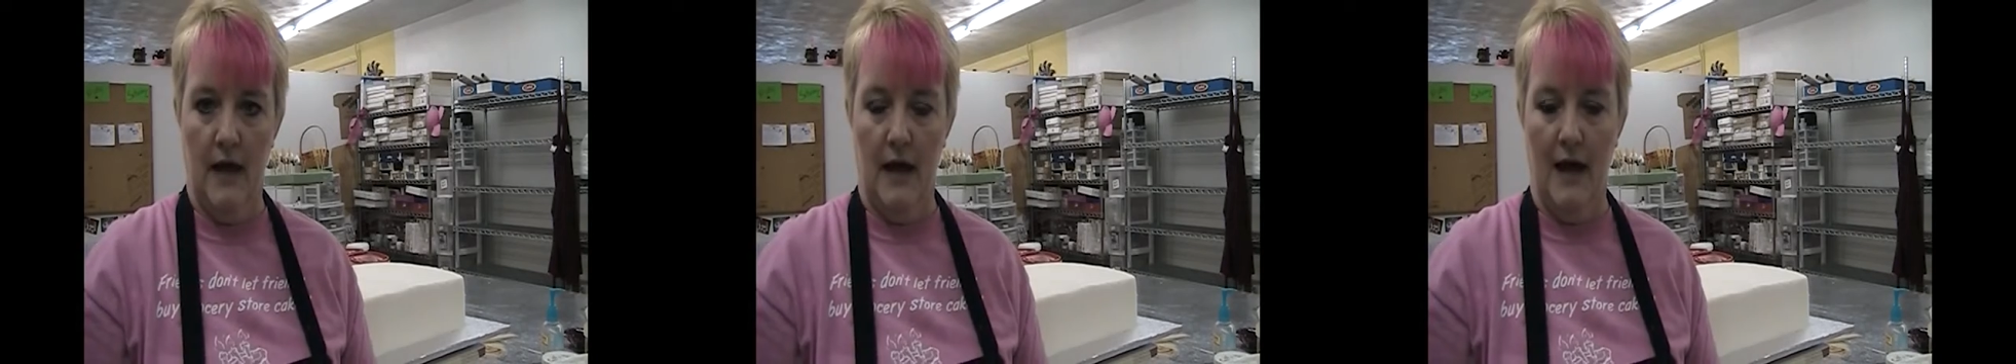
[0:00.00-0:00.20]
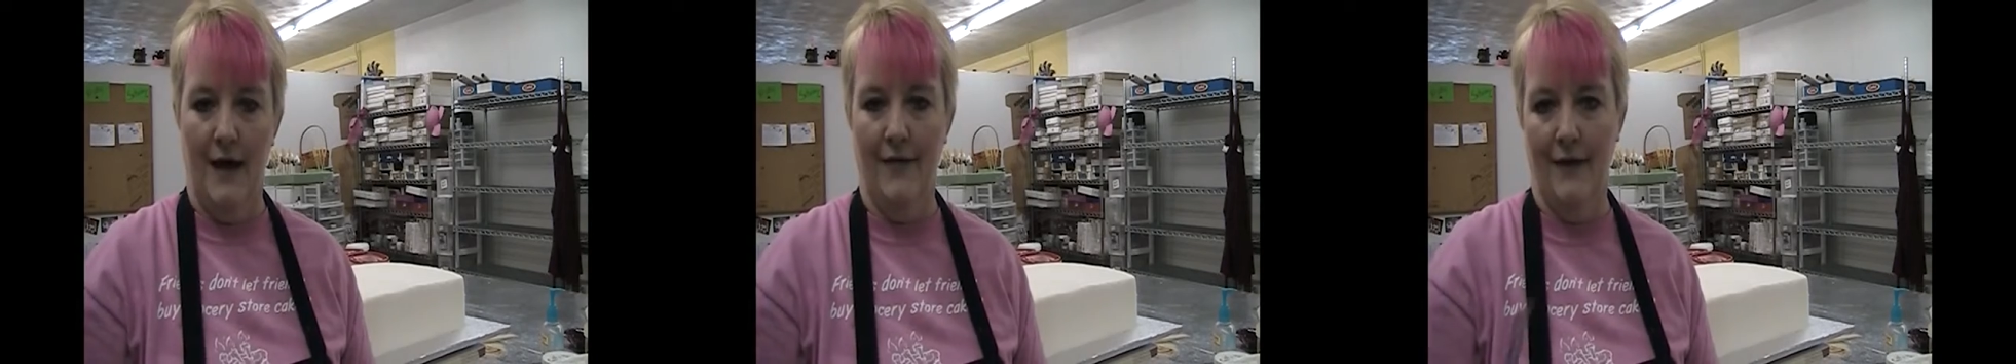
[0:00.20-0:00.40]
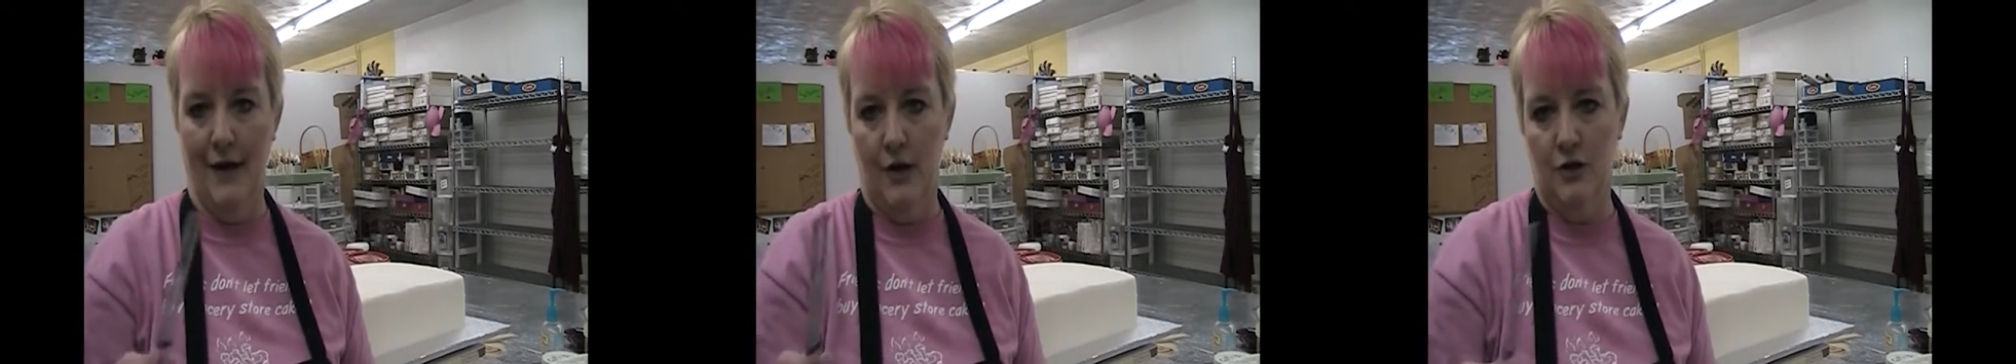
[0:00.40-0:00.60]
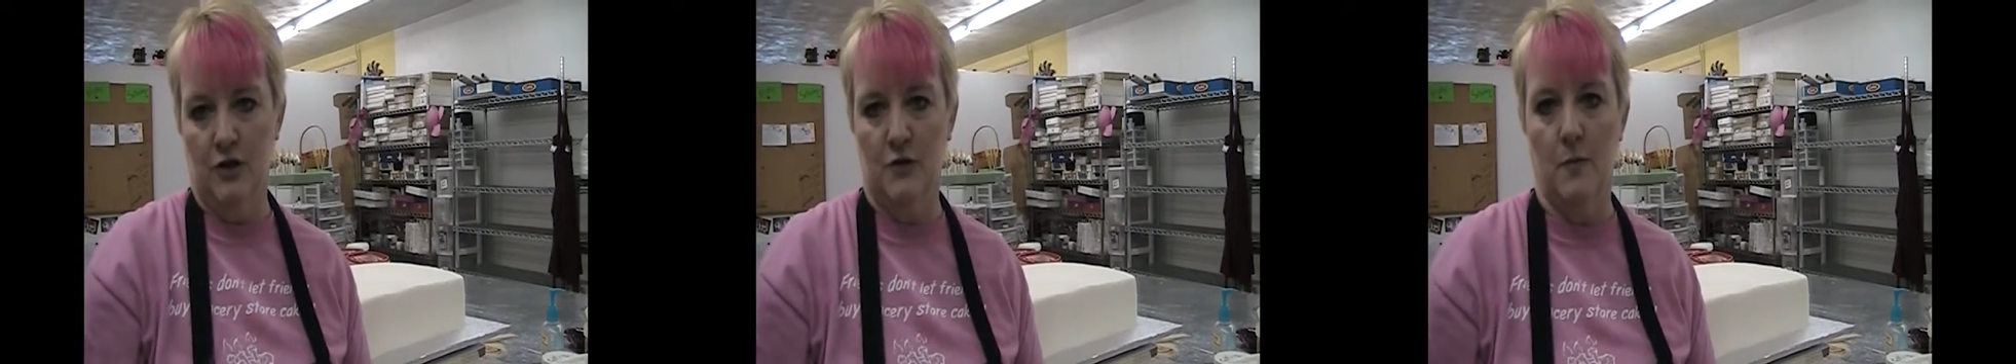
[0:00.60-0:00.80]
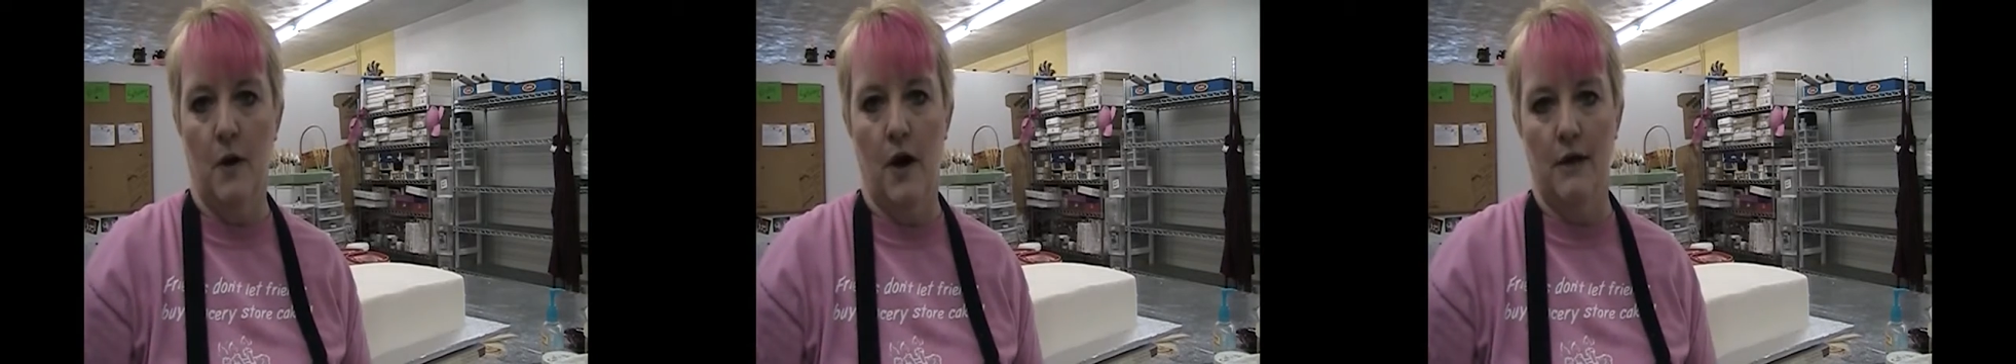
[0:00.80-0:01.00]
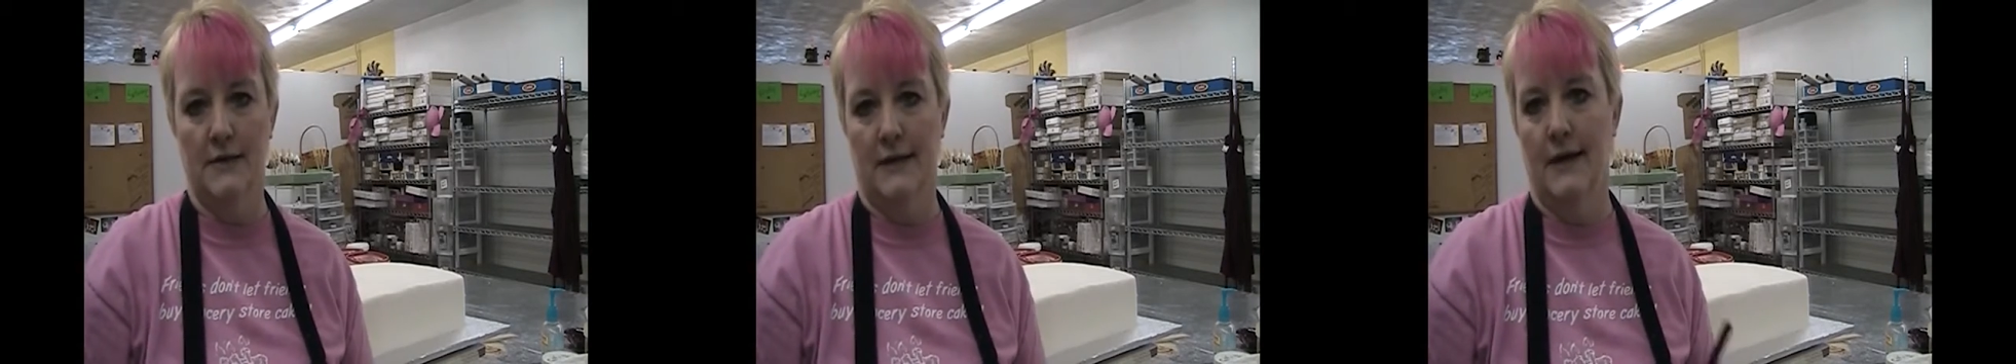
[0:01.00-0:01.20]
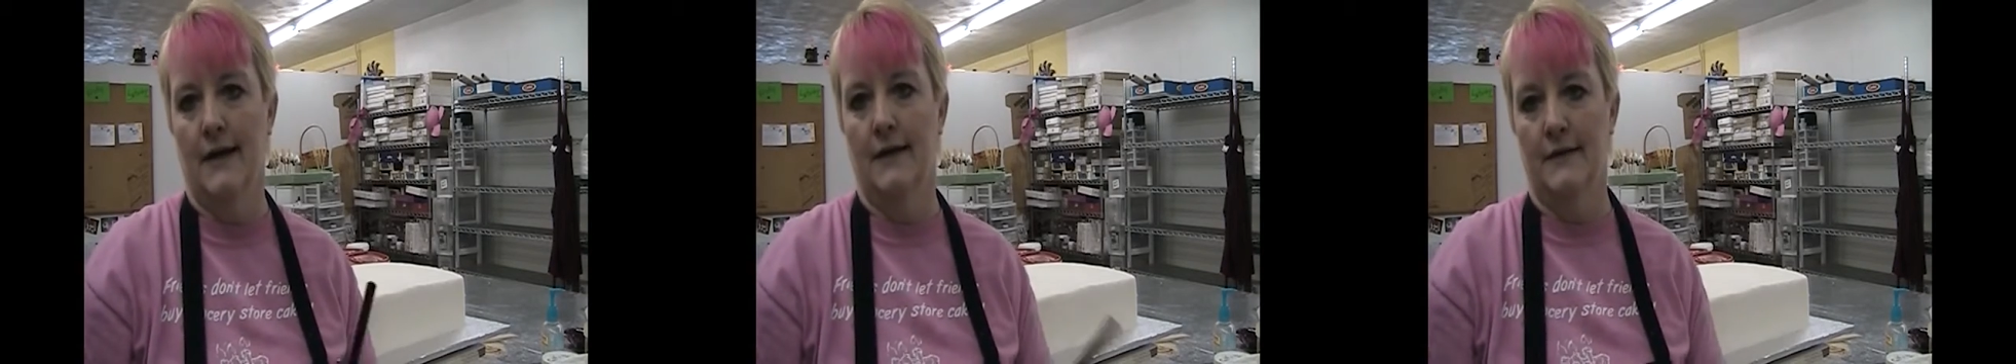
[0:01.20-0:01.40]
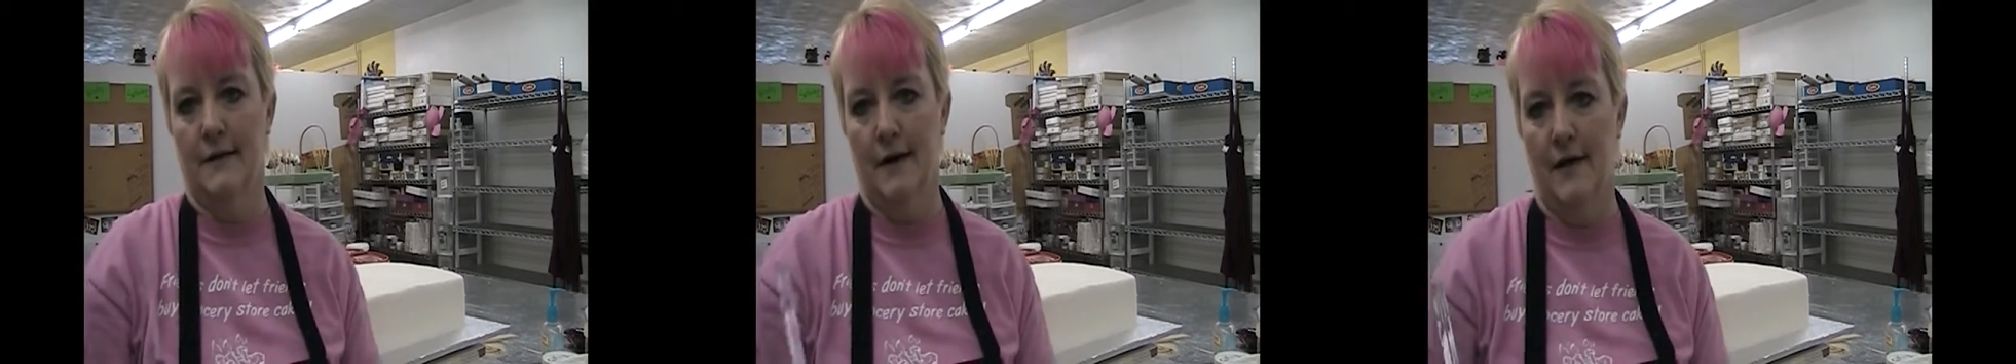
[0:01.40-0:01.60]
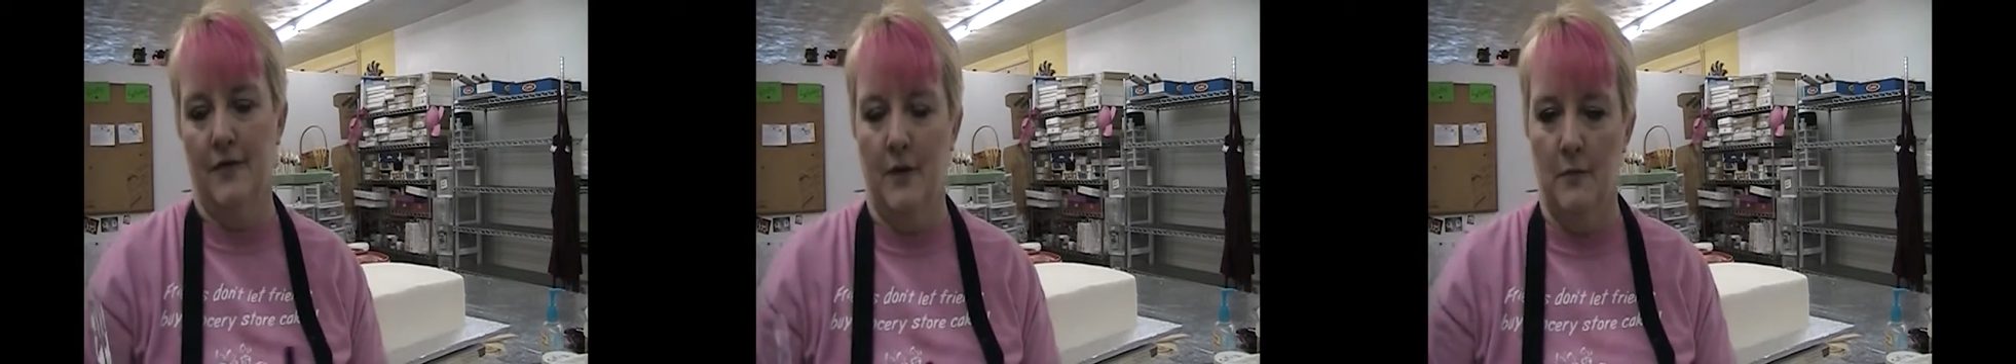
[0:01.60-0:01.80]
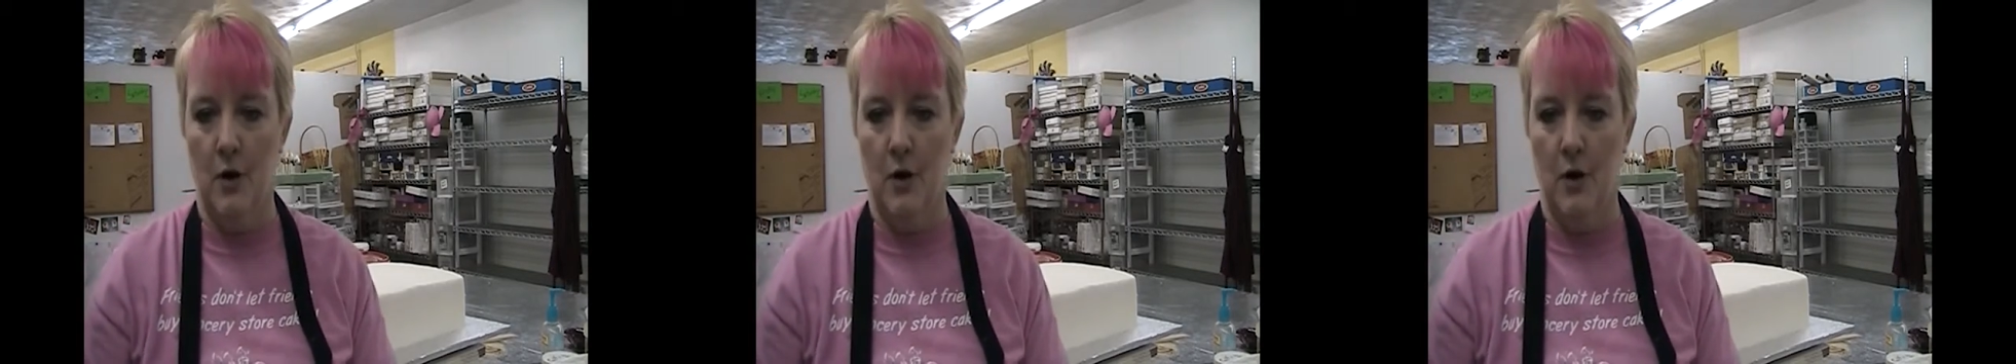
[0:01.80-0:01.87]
and then I'll just pause it and cut them